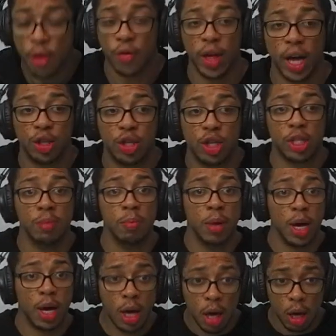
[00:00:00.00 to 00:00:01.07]
That's just
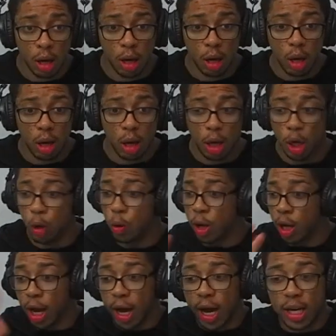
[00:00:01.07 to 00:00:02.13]
me. You
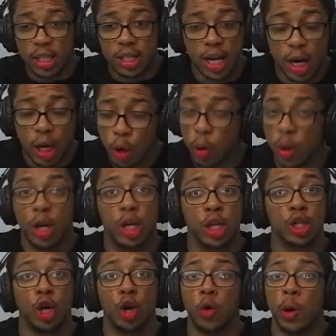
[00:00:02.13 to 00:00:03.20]
can, like I said, you can
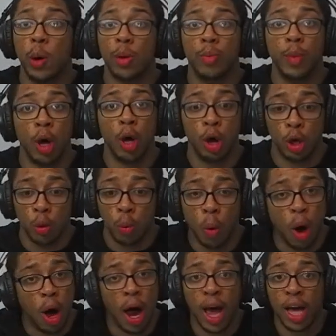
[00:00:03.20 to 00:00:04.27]
disagree with me all you
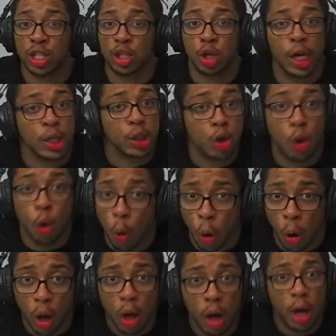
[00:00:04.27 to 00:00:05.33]
want. It's it's cool.